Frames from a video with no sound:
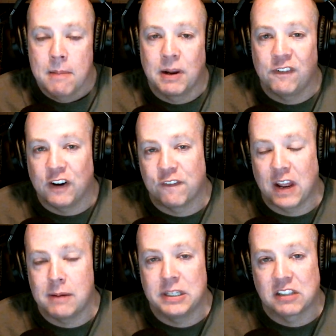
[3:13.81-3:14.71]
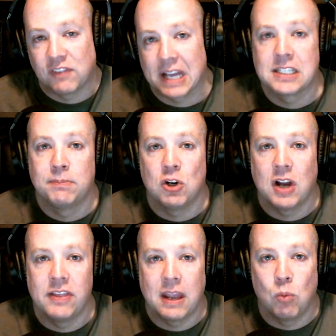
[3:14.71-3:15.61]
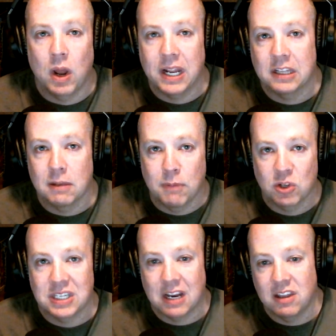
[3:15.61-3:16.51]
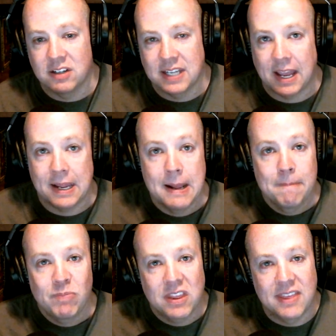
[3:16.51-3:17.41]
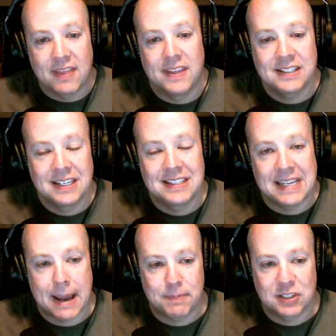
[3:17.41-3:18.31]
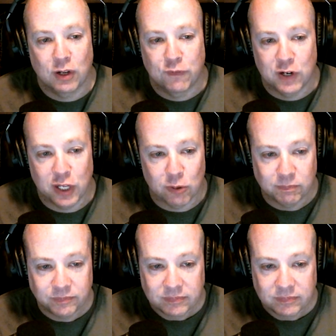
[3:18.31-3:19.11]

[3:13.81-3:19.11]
But if your family's flexible and they want to get the most out of their day, then this is the episode for you.